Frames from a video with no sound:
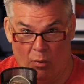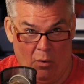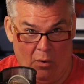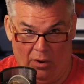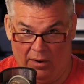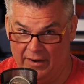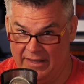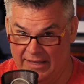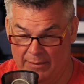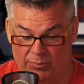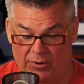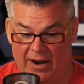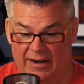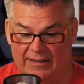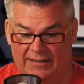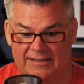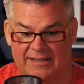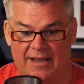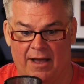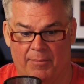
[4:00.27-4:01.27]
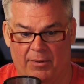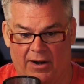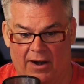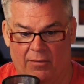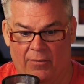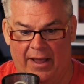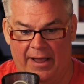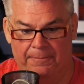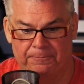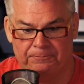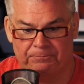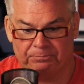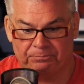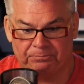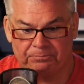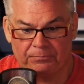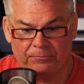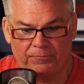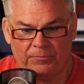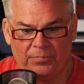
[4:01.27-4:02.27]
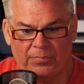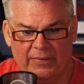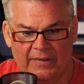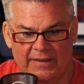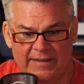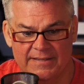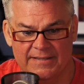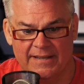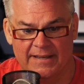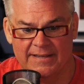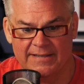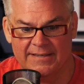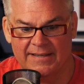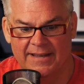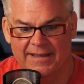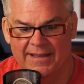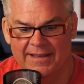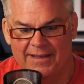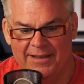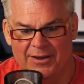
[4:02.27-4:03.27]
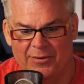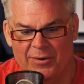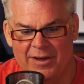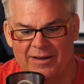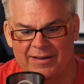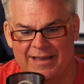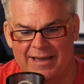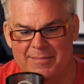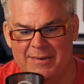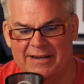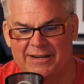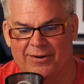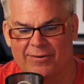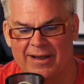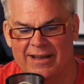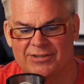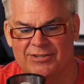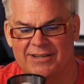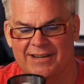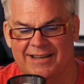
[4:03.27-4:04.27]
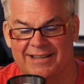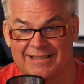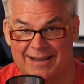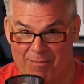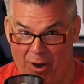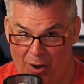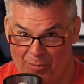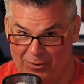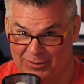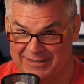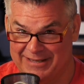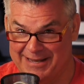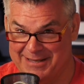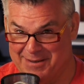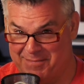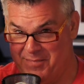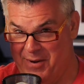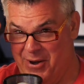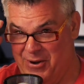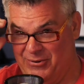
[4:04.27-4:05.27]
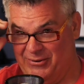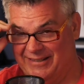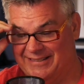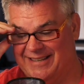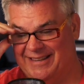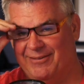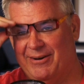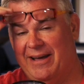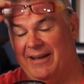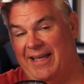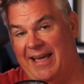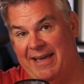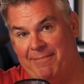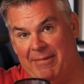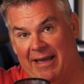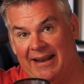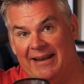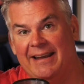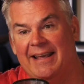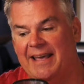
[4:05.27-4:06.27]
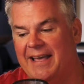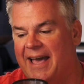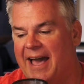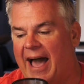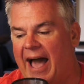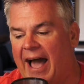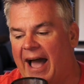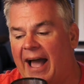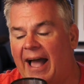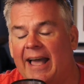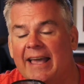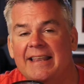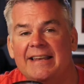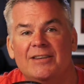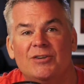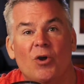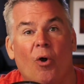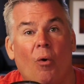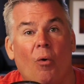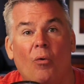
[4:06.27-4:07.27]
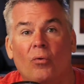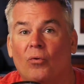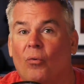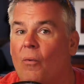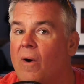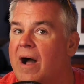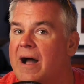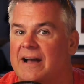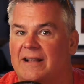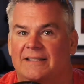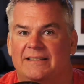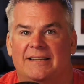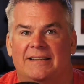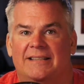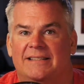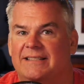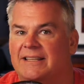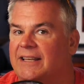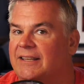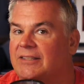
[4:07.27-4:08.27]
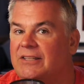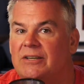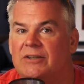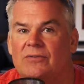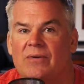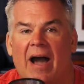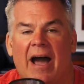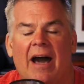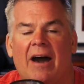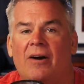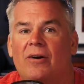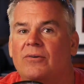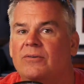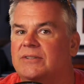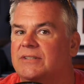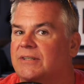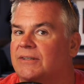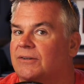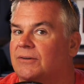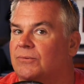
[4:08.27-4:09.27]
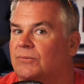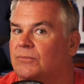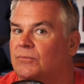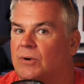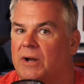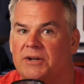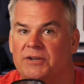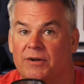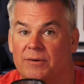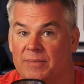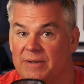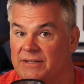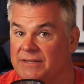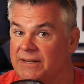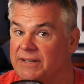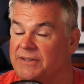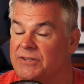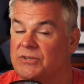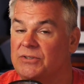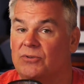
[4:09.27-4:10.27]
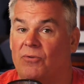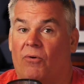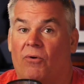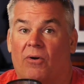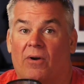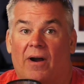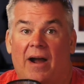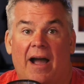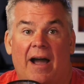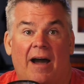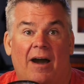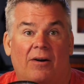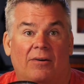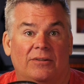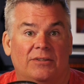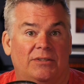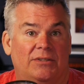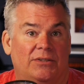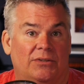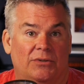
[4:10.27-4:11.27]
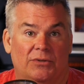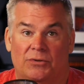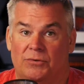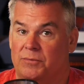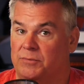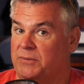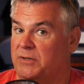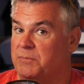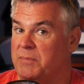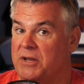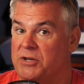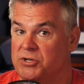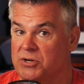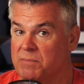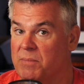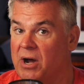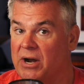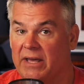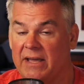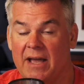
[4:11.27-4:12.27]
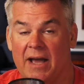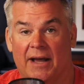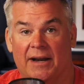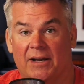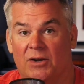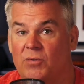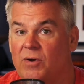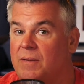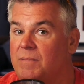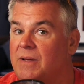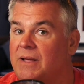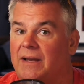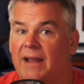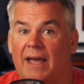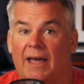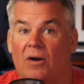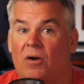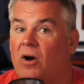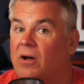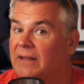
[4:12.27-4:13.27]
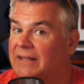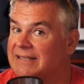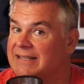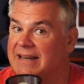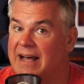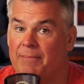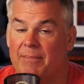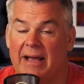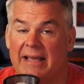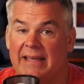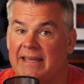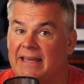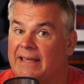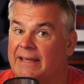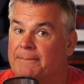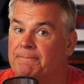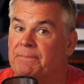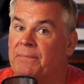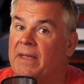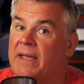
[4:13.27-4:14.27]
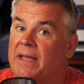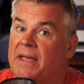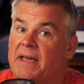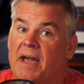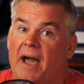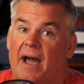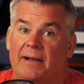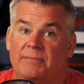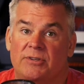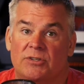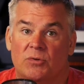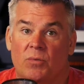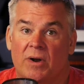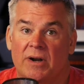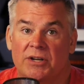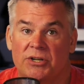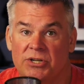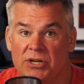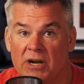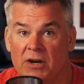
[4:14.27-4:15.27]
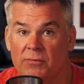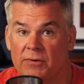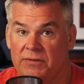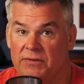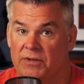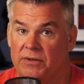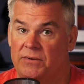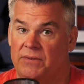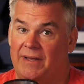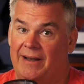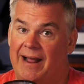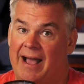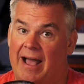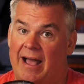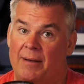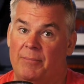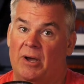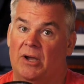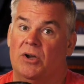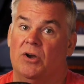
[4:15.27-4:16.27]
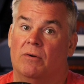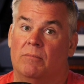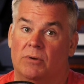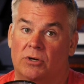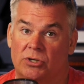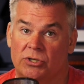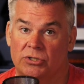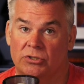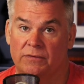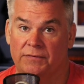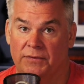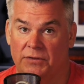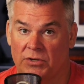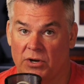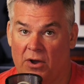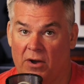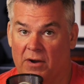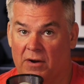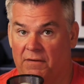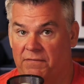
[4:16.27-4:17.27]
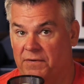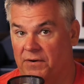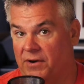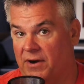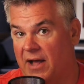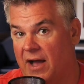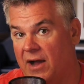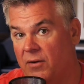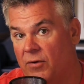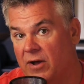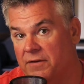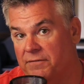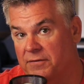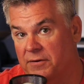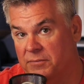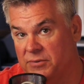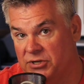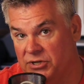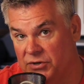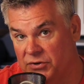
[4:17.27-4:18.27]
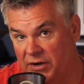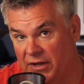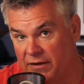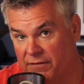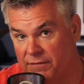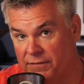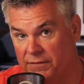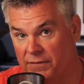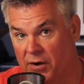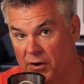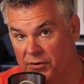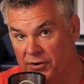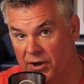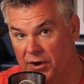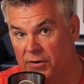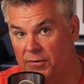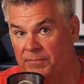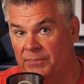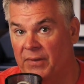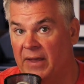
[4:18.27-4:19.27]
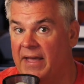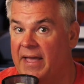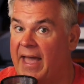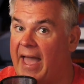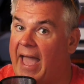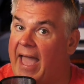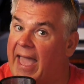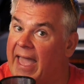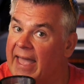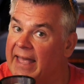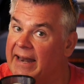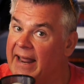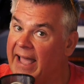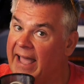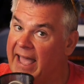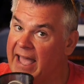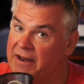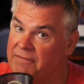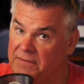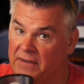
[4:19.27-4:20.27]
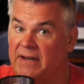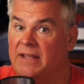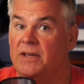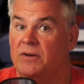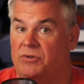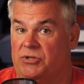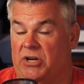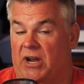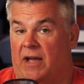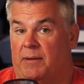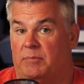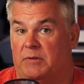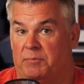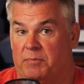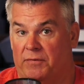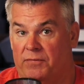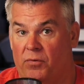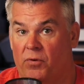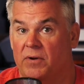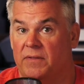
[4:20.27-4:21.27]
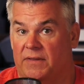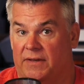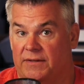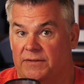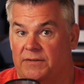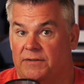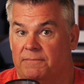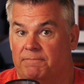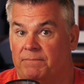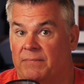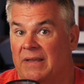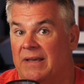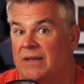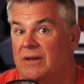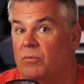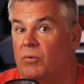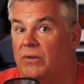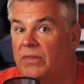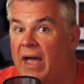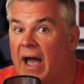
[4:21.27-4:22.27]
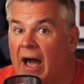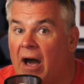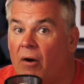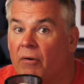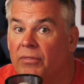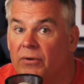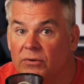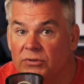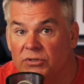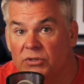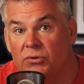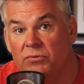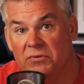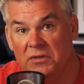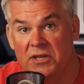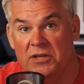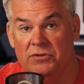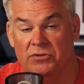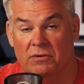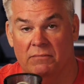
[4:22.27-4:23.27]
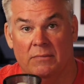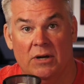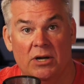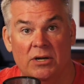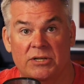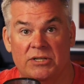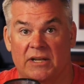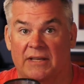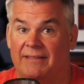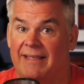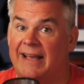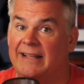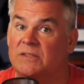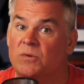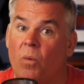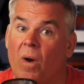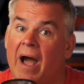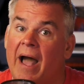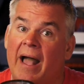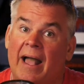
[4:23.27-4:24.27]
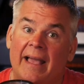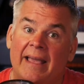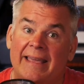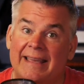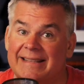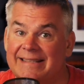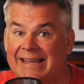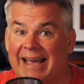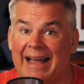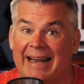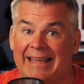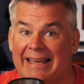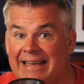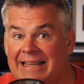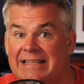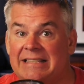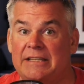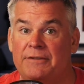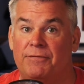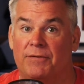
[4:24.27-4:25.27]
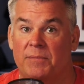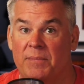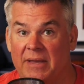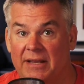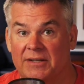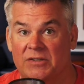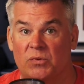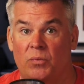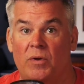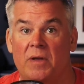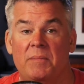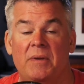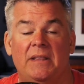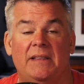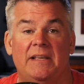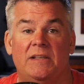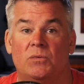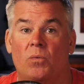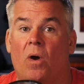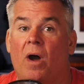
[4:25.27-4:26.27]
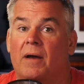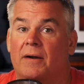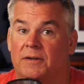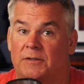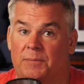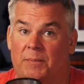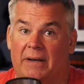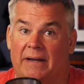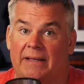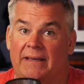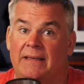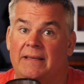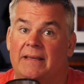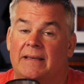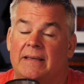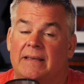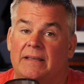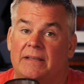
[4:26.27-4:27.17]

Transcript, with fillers: more e-products coming our way. He says, Will, give me a direction because I'm almost in the boat. I say, well, hey, man, I don't want to tell you how to run your business or how to spend your money on equipment at all. That's not my gig. I just want to share with you that I'm a commercial photographer, and I went from shooting photo, and I had video jobs before this. Well, now those two things are merging. That's why it's kind of easy for me to swim in these waters, buddy.